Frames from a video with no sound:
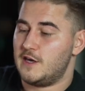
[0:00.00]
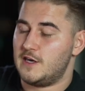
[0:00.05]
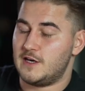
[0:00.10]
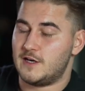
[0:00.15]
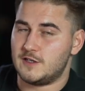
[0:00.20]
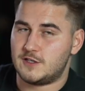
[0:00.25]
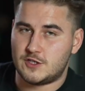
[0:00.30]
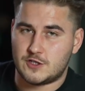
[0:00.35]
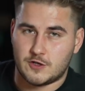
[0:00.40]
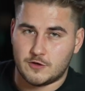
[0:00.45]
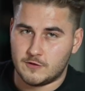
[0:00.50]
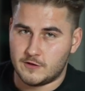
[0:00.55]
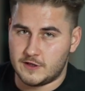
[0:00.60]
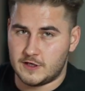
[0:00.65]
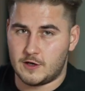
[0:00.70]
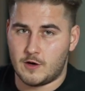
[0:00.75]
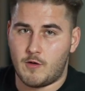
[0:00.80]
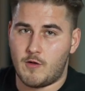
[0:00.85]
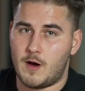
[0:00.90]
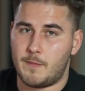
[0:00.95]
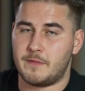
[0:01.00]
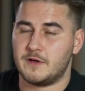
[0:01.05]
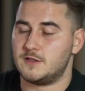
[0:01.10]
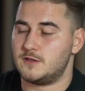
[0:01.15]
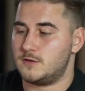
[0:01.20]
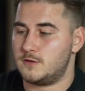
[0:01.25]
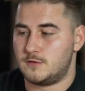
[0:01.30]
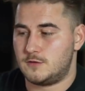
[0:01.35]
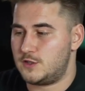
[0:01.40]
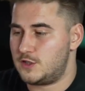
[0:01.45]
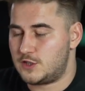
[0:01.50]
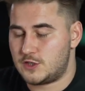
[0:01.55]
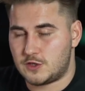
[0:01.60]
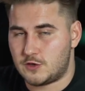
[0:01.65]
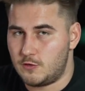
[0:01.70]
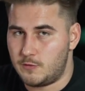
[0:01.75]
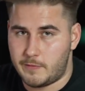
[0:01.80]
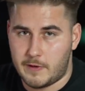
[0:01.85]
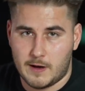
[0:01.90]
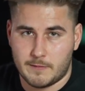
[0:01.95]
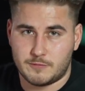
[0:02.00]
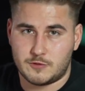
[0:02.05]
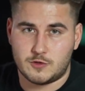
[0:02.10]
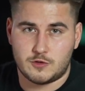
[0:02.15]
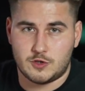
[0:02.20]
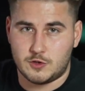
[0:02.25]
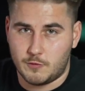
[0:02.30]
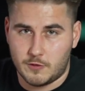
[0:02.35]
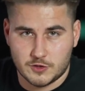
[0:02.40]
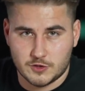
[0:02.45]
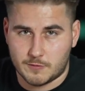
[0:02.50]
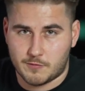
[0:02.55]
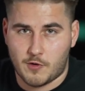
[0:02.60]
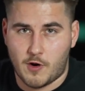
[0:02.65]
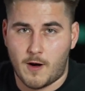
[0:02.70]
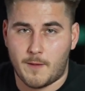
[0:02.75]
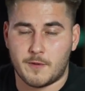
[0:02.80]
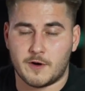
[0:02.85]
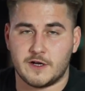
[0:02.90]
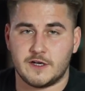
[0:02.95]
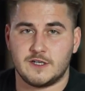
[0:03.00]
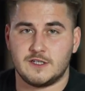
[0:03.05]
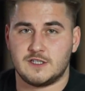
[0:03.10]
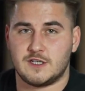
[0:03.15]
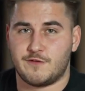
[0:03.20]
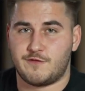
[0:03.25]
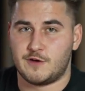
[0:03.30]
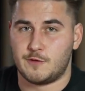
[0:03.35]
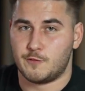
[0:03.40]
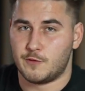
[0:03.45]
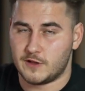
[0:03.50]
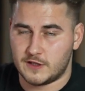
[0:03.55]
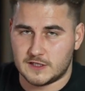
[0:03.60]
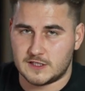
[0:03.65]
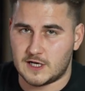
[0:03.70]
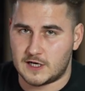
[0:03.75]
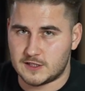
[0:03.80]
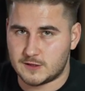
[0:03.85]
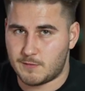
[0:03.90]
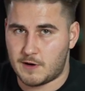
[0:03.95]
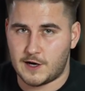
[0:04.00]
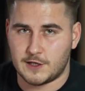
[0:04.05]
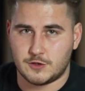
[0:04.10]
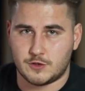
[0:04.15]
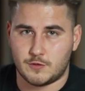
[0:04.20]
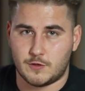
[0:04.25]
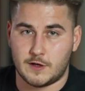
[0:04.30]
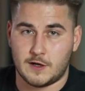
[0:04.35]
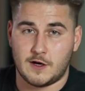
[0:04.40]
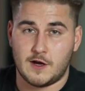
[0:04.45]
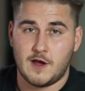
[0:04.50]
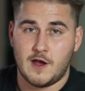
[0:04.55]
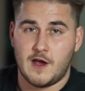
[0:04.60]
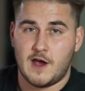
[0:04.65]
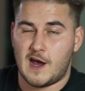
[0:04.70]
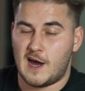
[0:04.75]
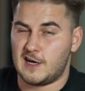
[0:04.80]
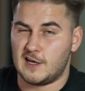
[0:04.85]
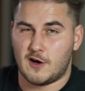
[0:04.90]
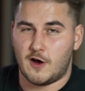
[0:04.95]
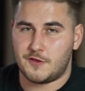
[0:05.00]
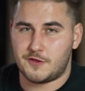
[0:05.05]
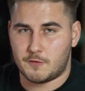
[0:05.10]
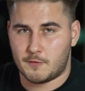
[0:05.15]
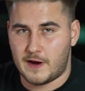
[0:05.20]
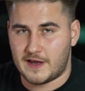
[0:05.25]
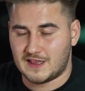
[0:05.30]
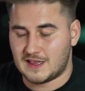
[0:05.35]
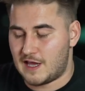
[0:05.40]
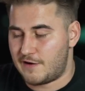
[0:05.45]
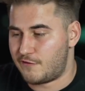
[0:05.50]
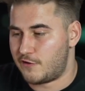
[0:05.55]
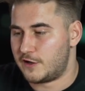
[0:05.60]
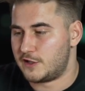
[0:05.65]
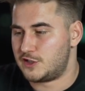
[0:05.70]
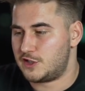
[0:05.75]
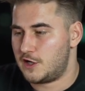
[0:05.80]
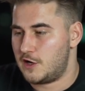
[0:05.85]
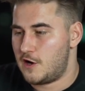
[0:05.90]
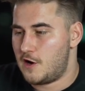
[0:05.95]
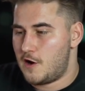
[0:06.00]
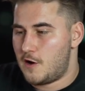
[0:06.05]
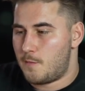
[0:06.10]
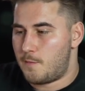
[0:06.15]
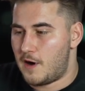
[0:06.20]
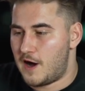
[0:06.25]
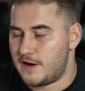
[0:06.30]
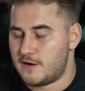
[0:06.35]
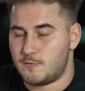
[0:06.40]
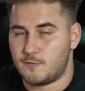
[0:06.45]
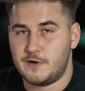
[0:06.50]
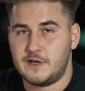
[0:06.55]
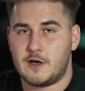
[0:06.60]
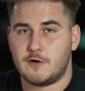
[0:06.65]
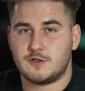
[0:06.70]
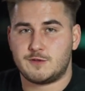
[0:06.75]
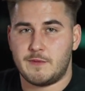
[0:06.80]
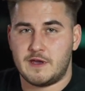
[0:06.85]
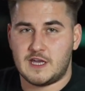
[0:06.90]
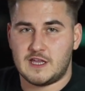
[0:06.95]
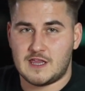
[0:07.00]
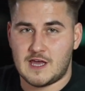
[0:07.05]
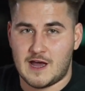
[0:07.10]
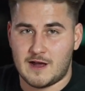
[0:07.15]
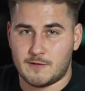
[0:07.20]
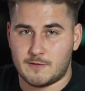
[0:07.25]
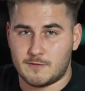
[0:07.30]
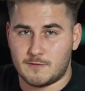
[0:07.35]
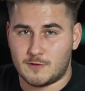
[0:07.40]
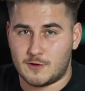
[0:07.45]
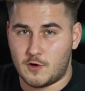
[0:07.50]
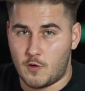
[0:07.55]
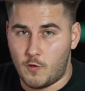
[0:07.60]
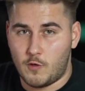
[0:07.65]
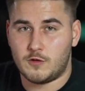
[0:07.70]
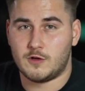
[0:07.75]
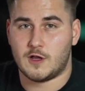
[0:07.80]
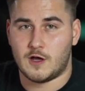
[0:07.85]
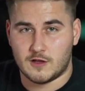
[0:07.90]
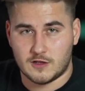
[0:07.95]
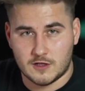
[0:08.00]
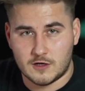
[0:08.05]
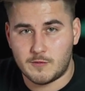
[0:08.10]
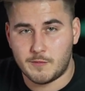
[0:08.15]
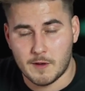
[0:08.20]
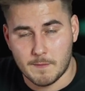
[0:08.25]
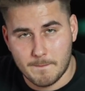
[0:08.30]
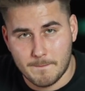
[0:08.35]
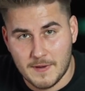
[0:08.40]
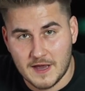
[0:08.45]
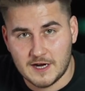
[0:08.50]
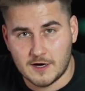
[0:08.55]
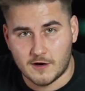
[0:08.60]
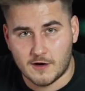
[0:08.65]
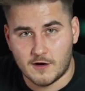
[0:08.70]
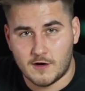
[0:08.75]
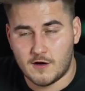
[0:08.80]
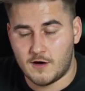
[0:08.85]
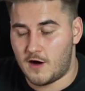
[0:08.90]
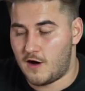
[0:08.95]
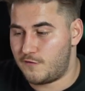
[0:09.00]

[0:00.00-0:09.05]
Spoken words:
He could certainly go up and scoop up 200 properties if he really set his mind to it and he got the right leverage. But Rico's making that goal a little bit bigger.